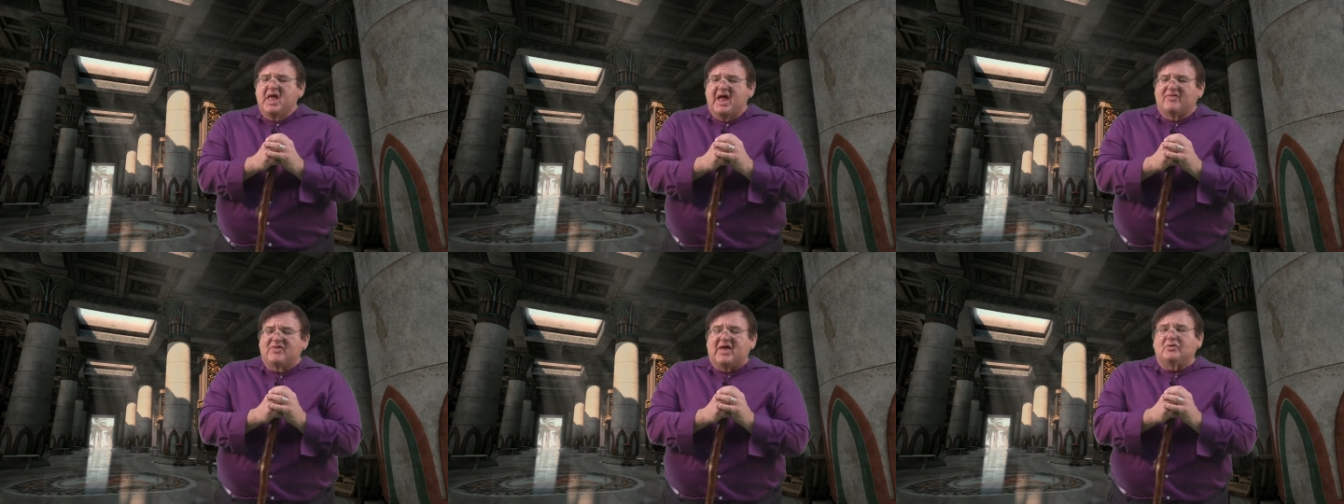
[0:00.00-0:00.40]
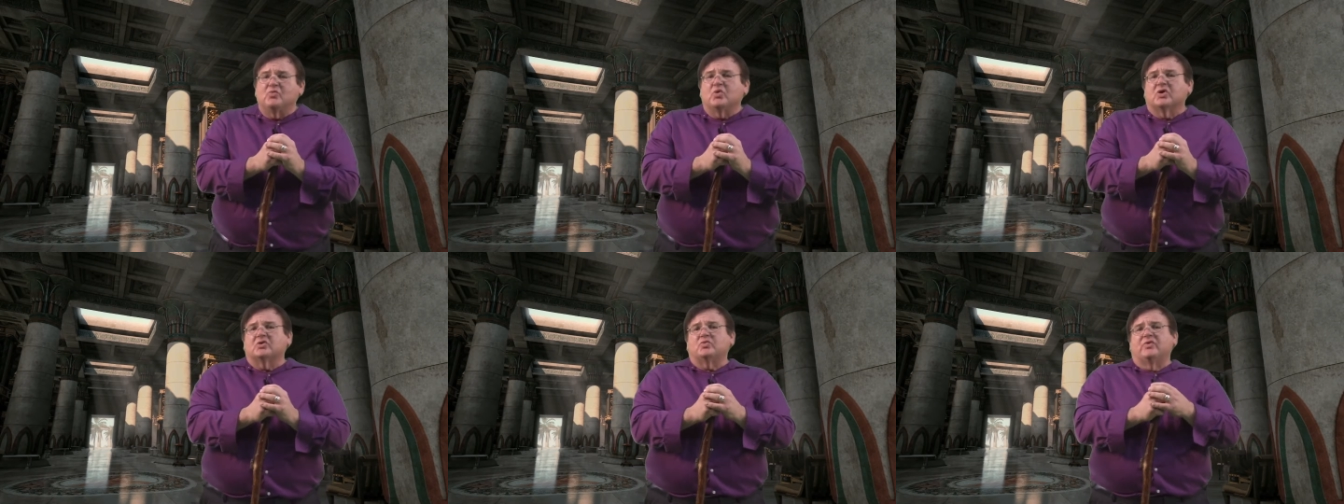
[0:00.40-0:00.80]
and then
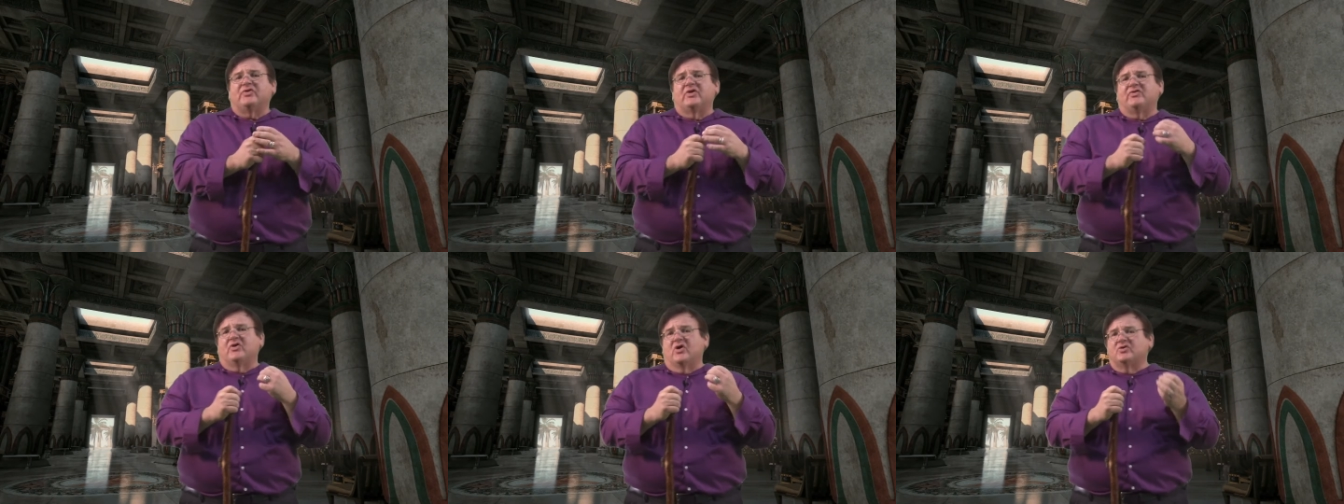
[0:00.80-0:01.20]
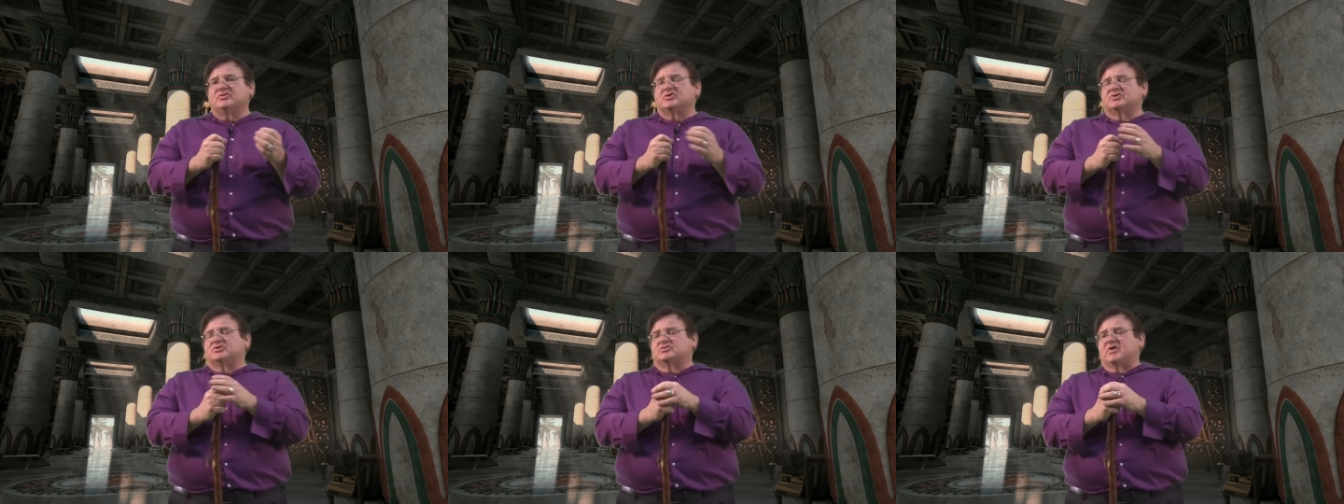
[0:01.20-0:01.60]
worked within those
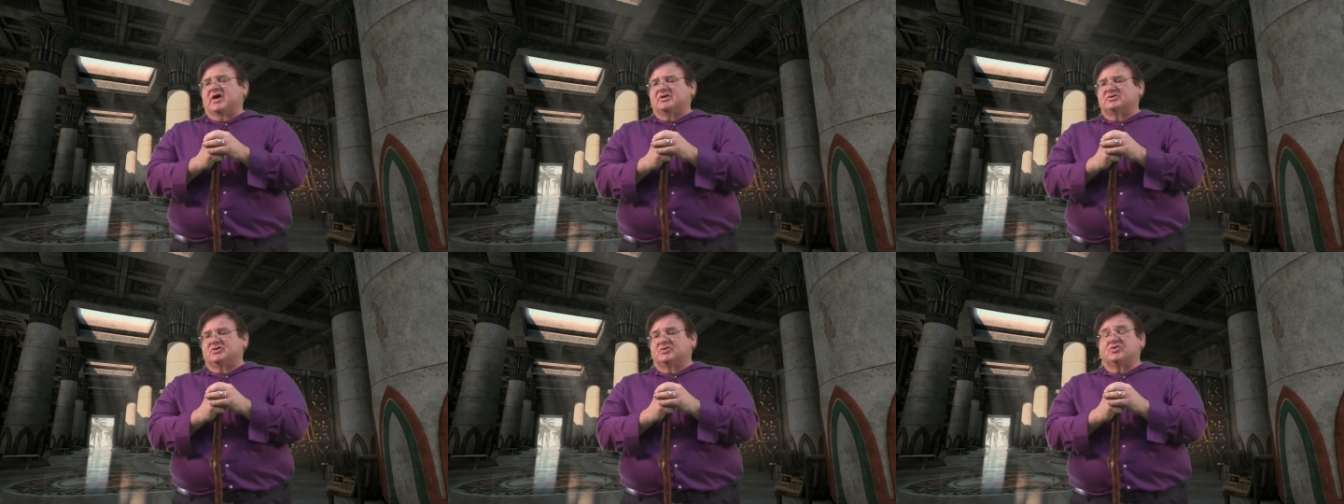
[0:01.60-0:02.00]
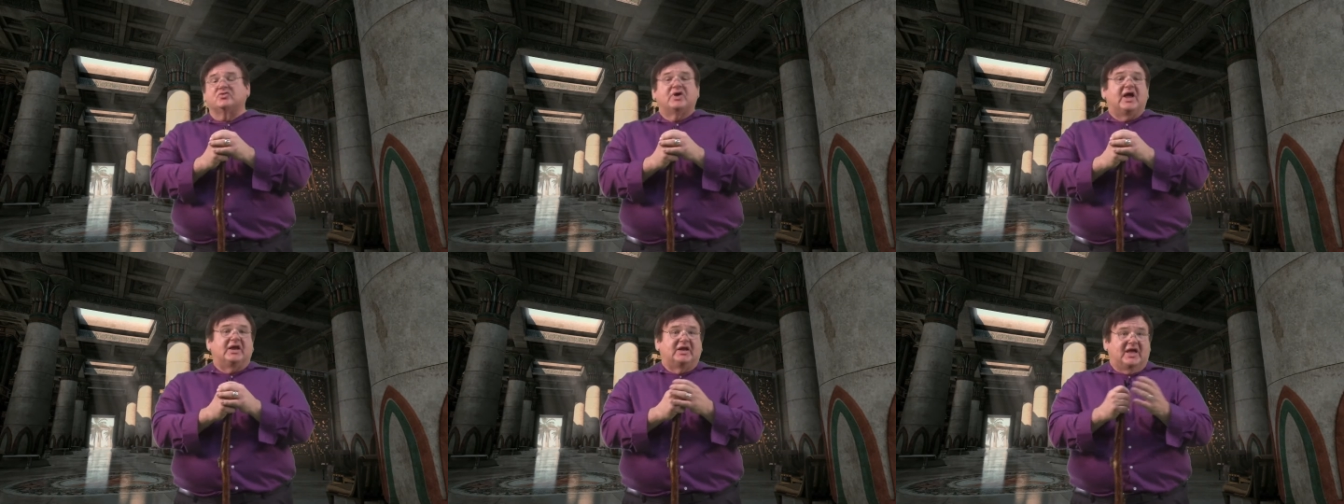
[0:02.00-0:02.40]
constraints to
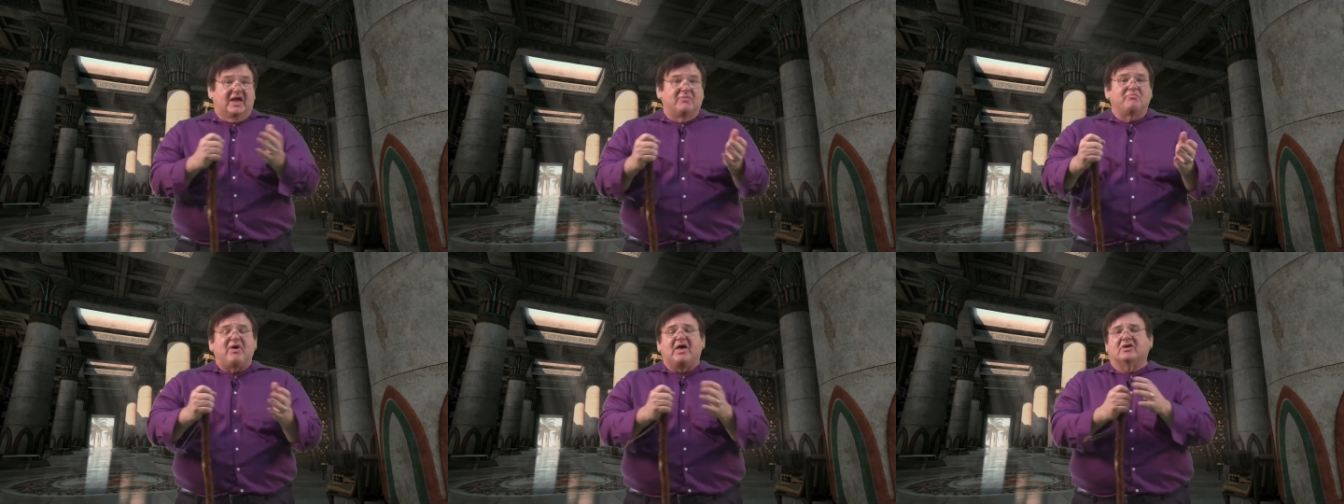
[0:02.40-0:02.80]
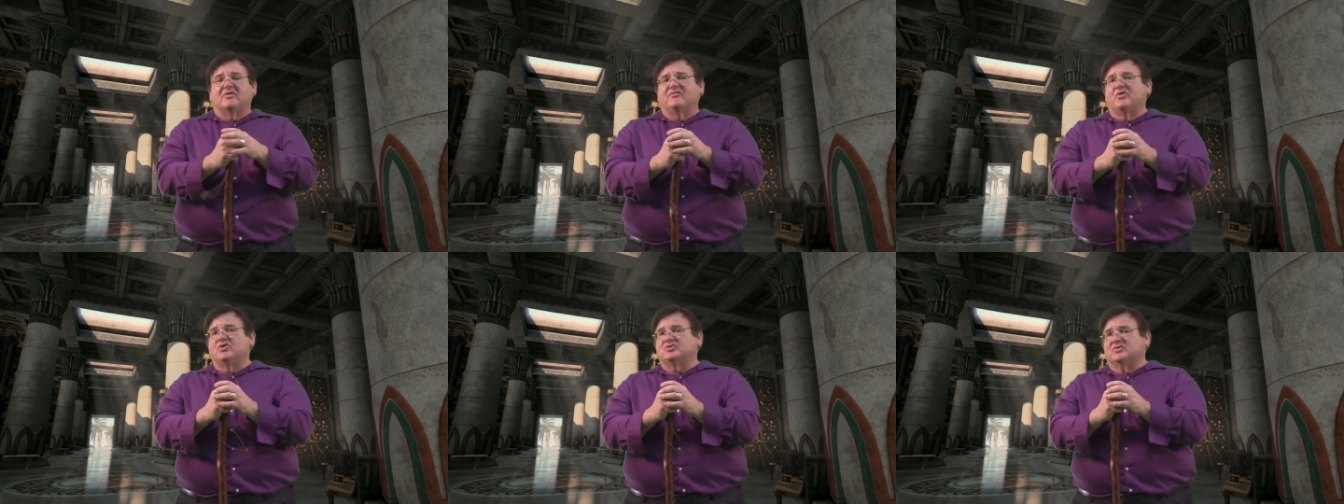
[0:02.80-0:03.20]
create a better
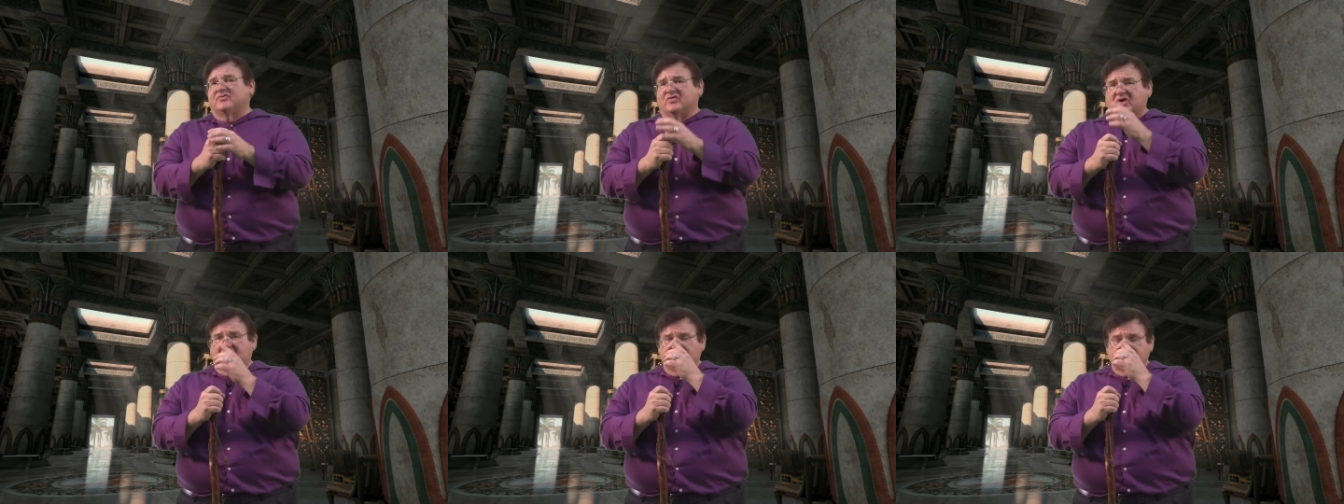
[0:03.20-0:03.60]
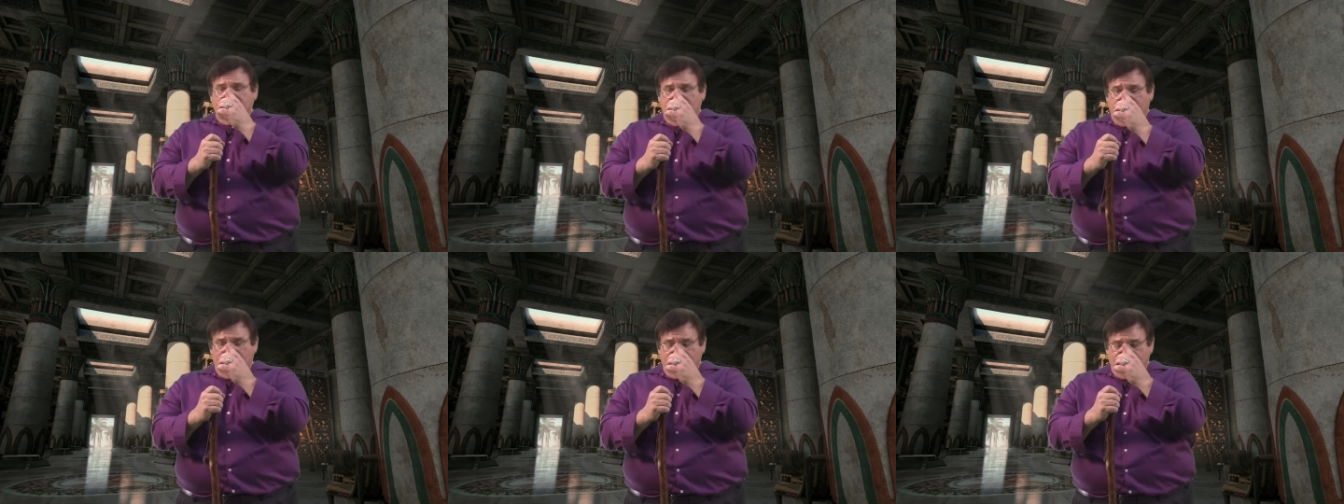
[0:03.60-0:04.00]
future for
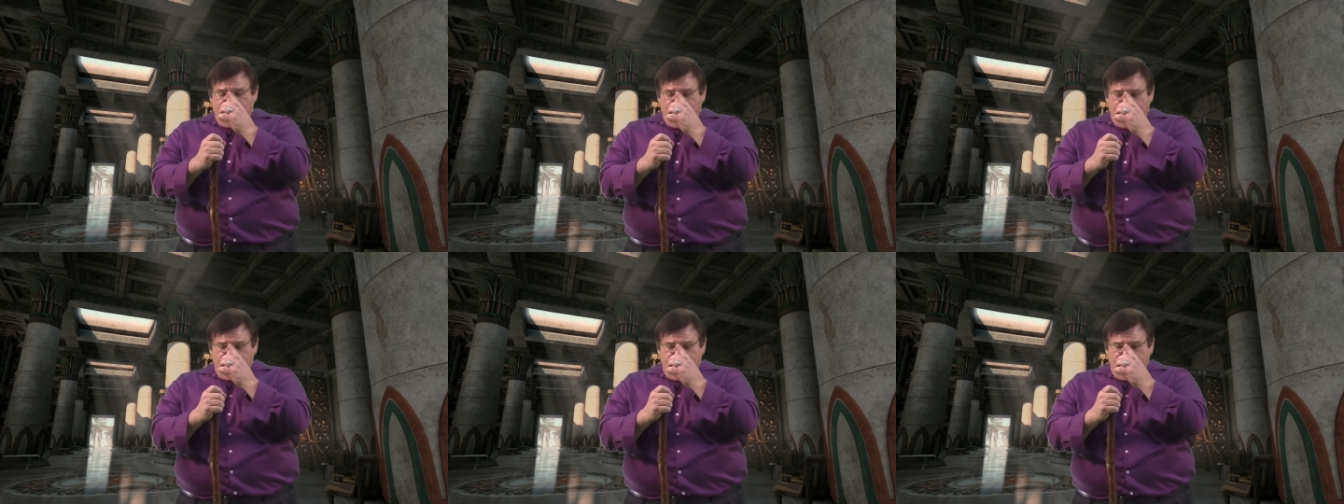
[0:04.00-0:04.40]
ourselves,